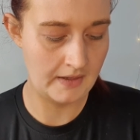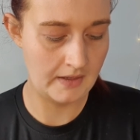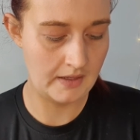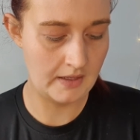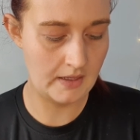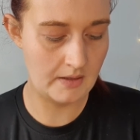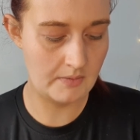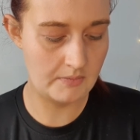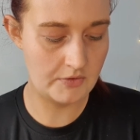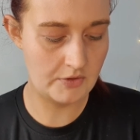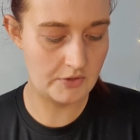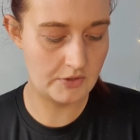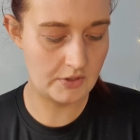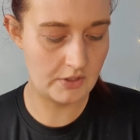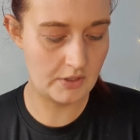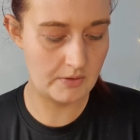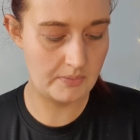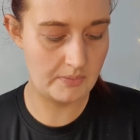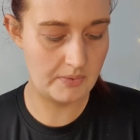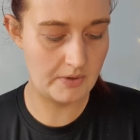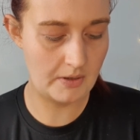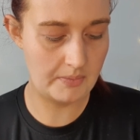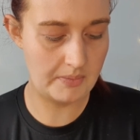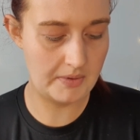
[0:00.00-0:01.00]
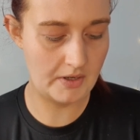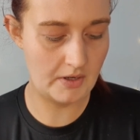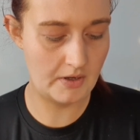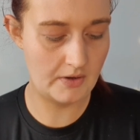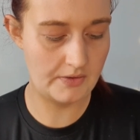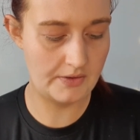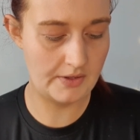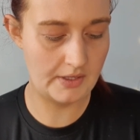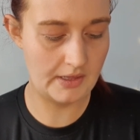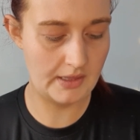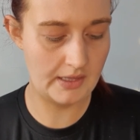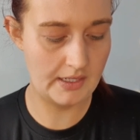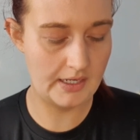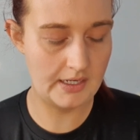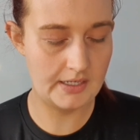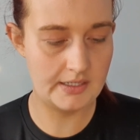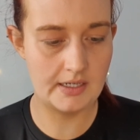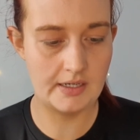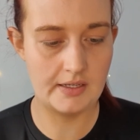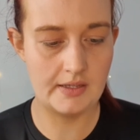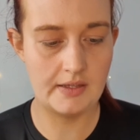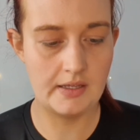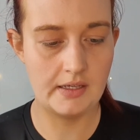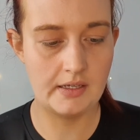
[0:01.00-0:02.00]
I'm just going to pop it on the lid,
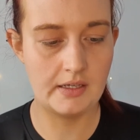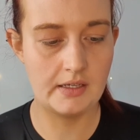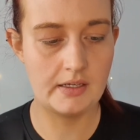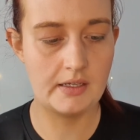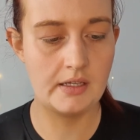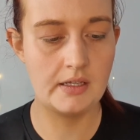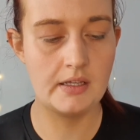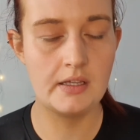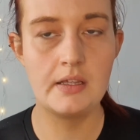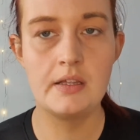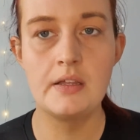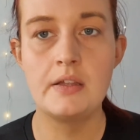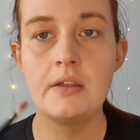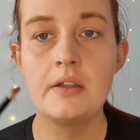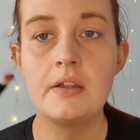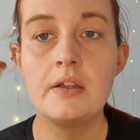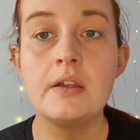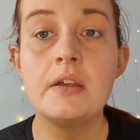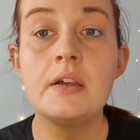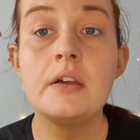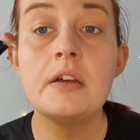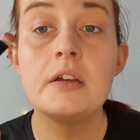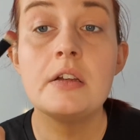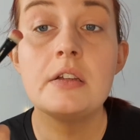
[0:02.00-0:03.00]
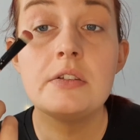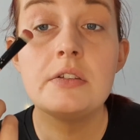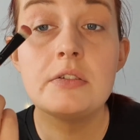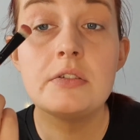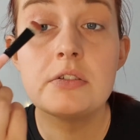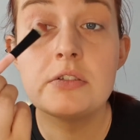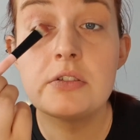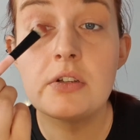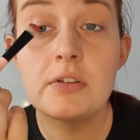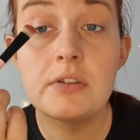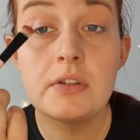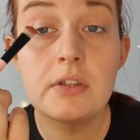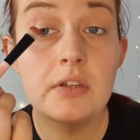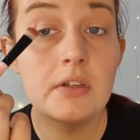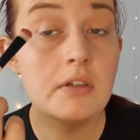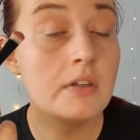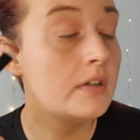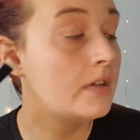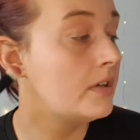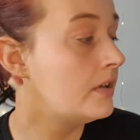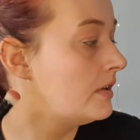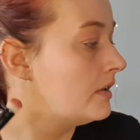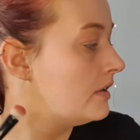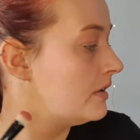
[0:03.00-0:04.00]
I think, just on the
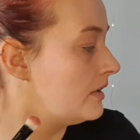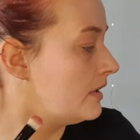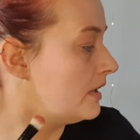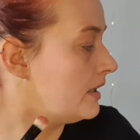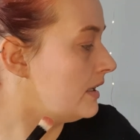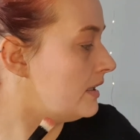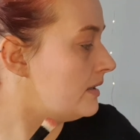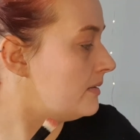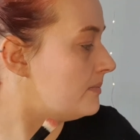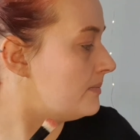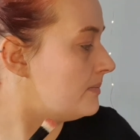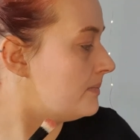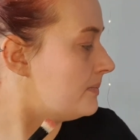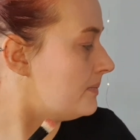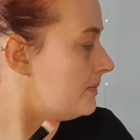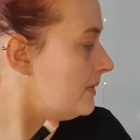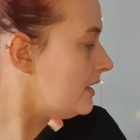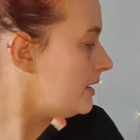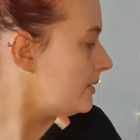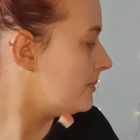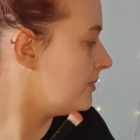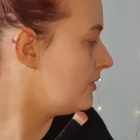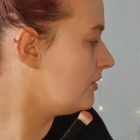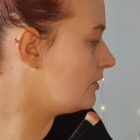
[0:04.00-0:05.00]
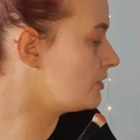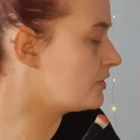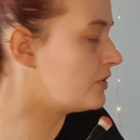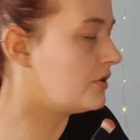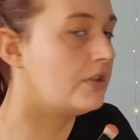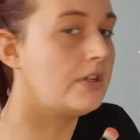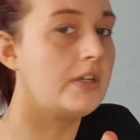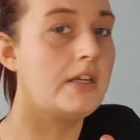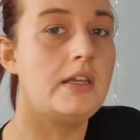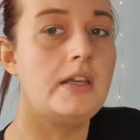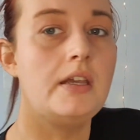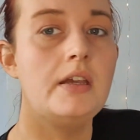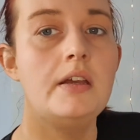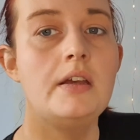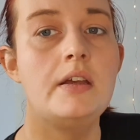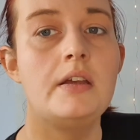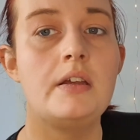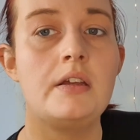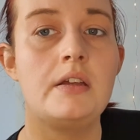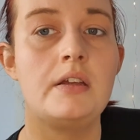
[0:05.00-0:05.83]
inner portion here.